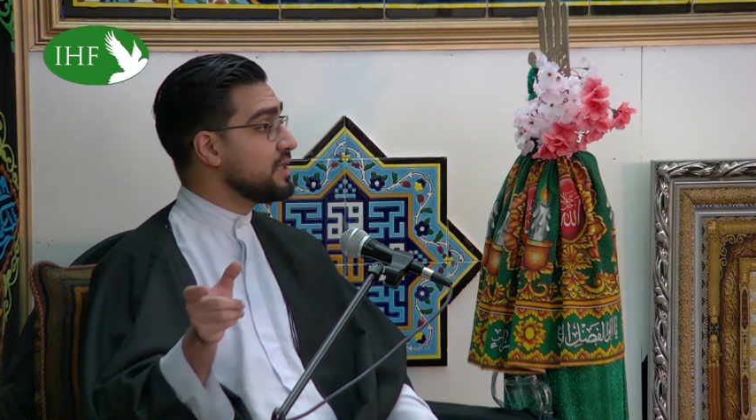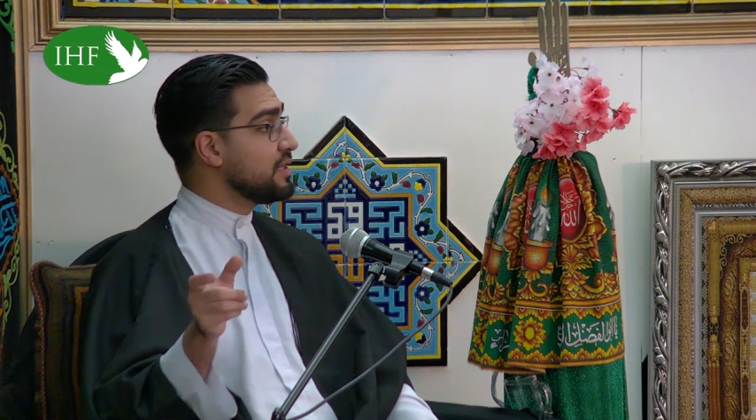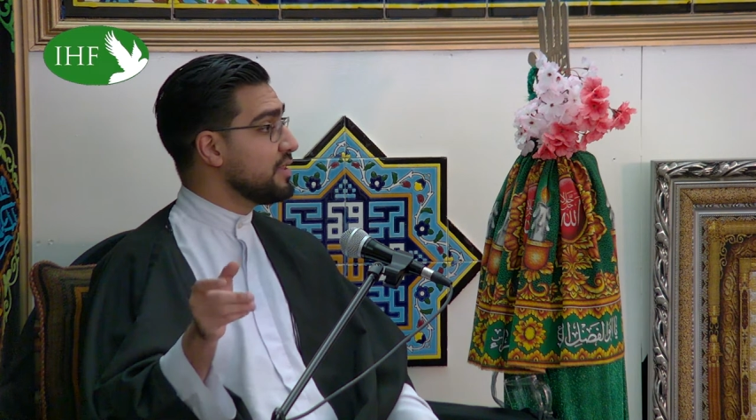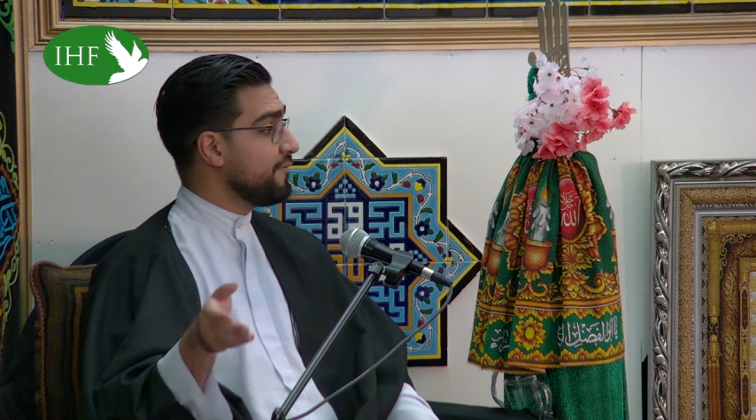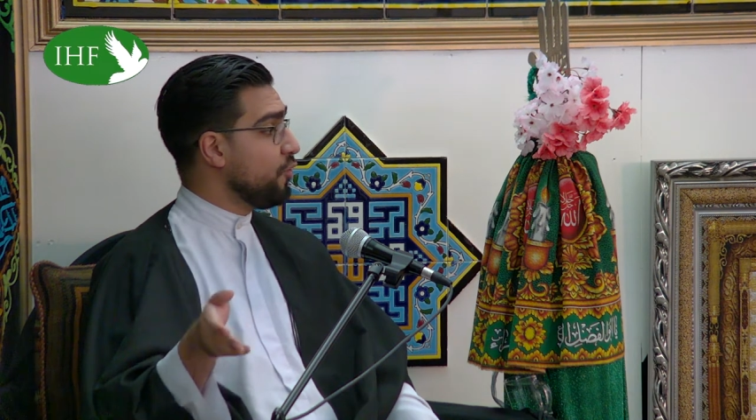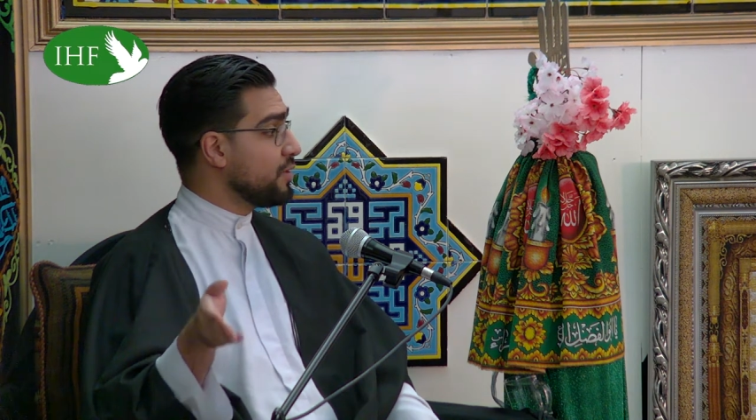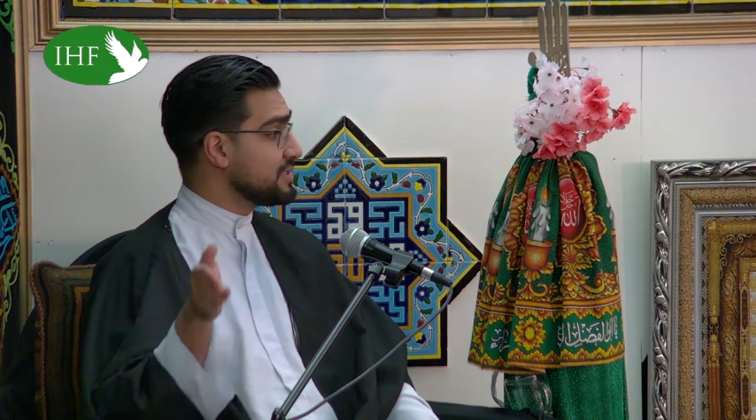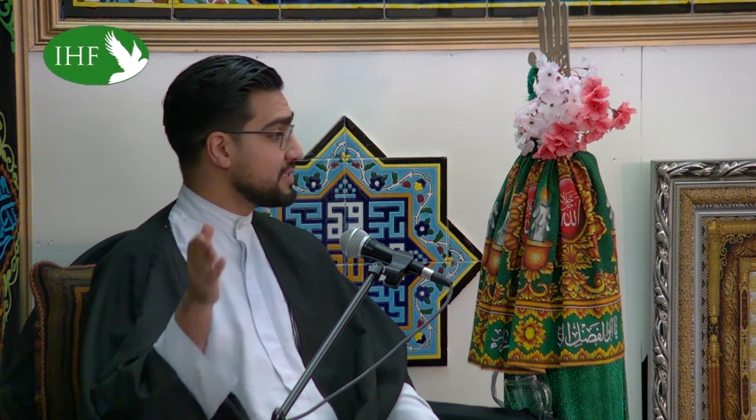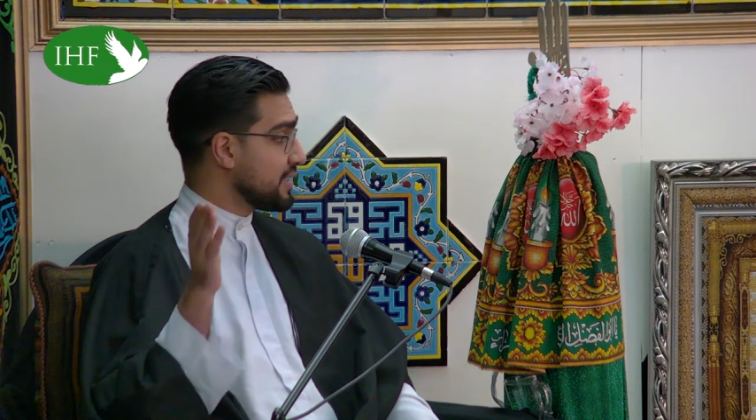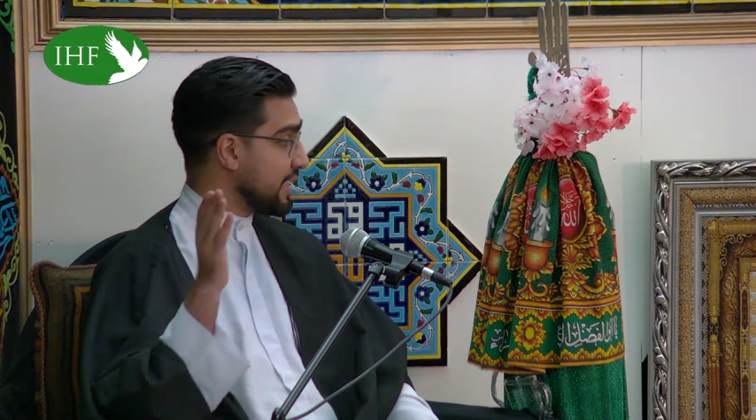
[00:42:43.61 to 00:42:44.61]
They fall
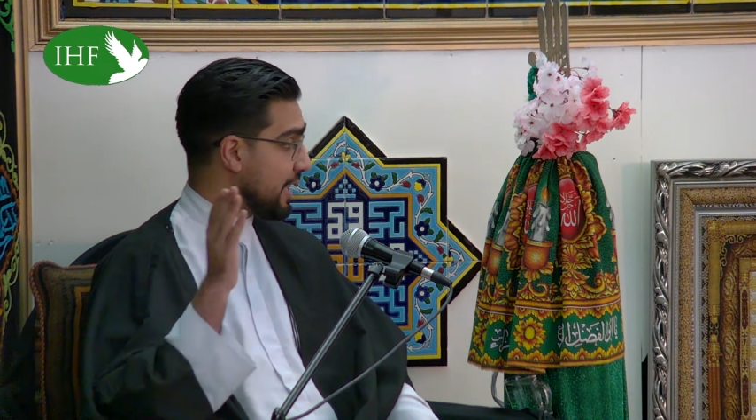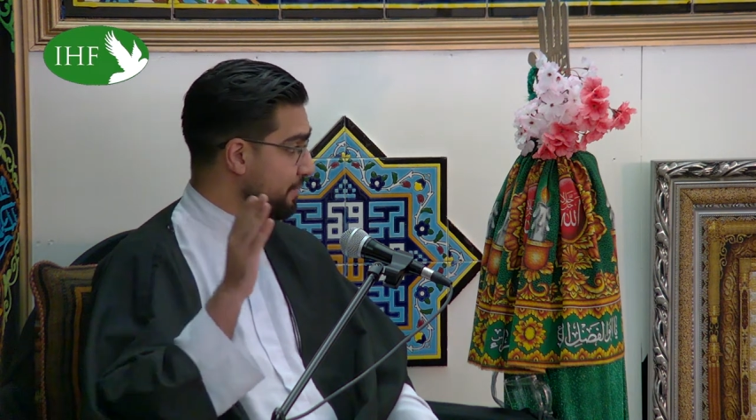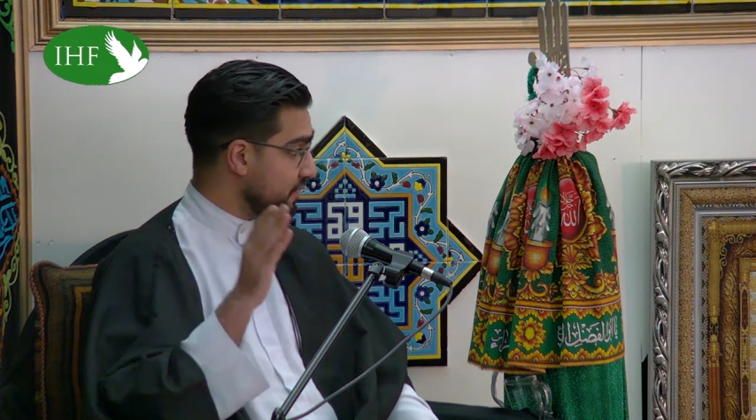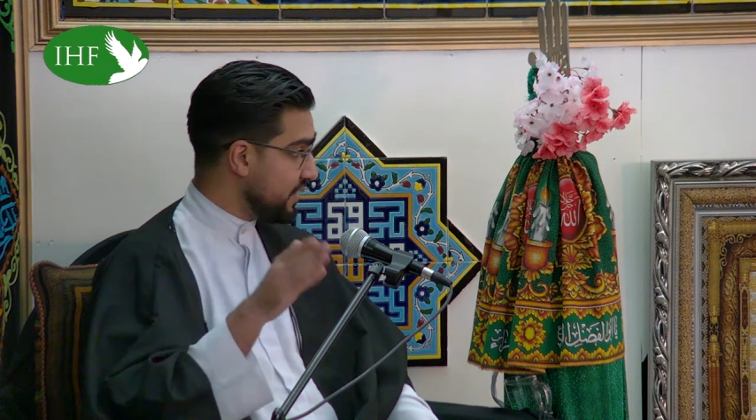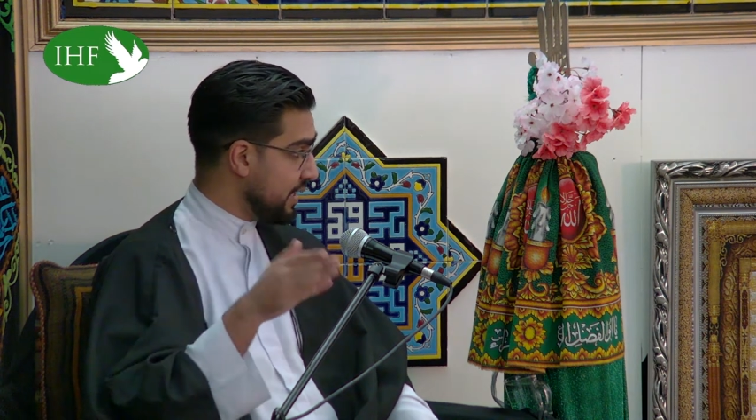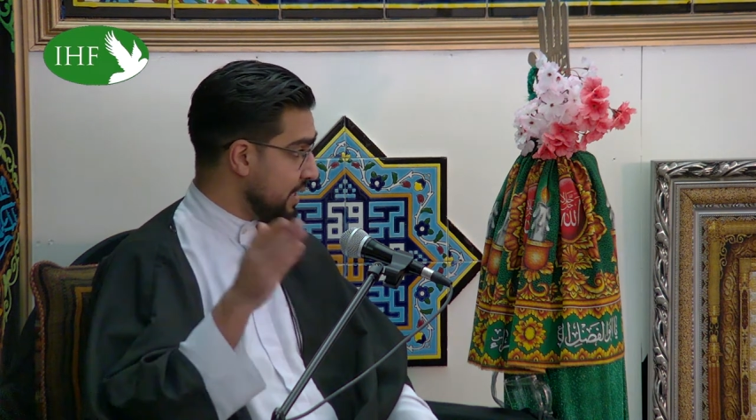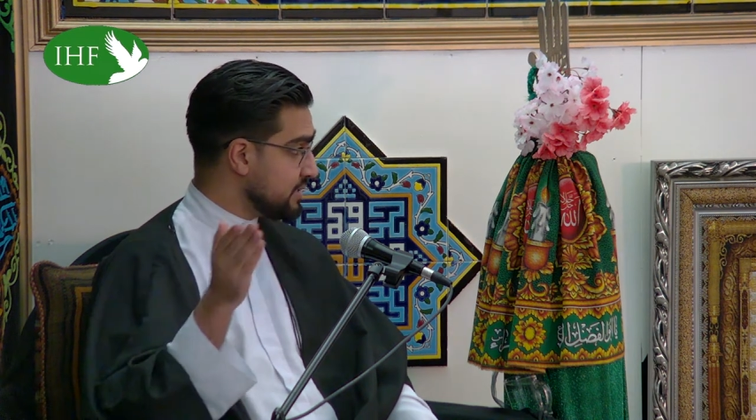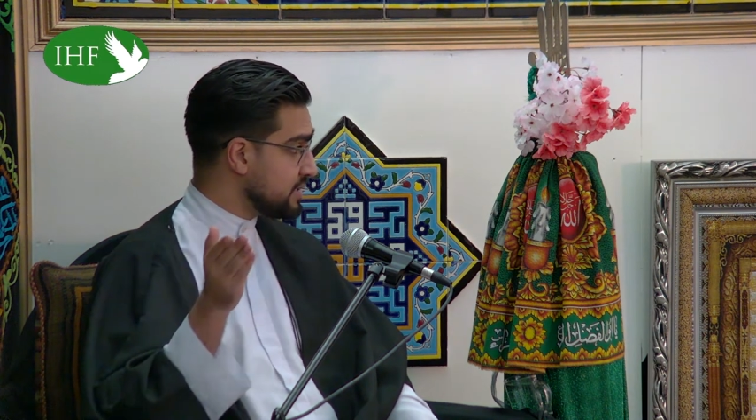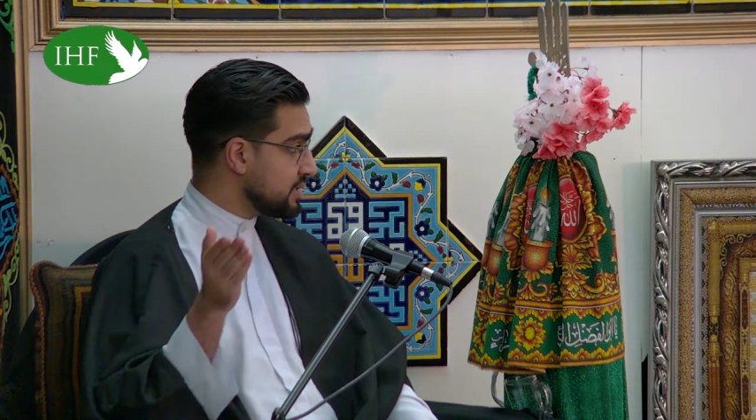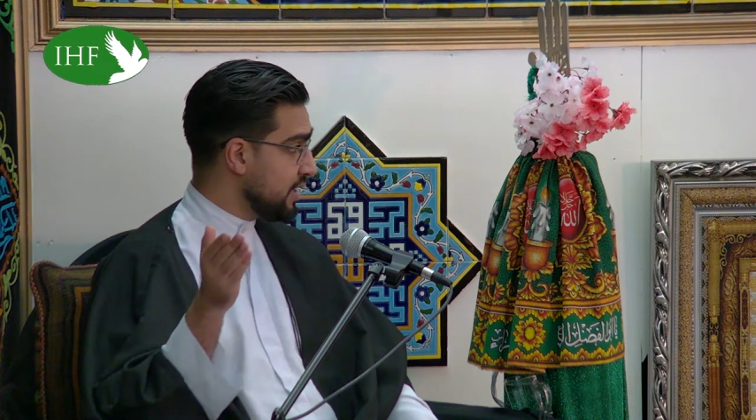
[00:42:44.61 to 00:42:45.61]
into the camp of the
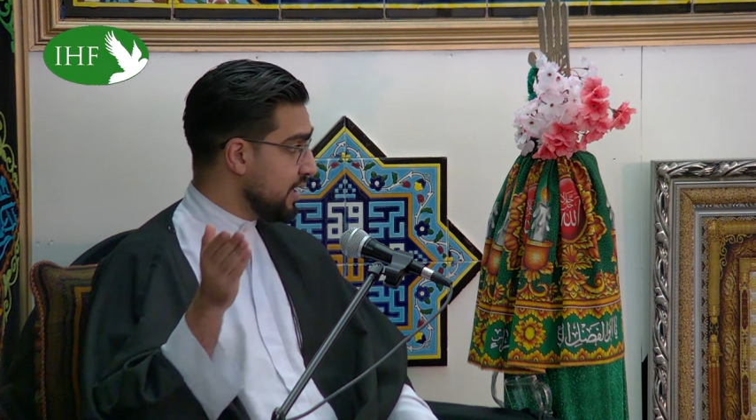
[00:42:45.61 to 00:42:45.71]
ins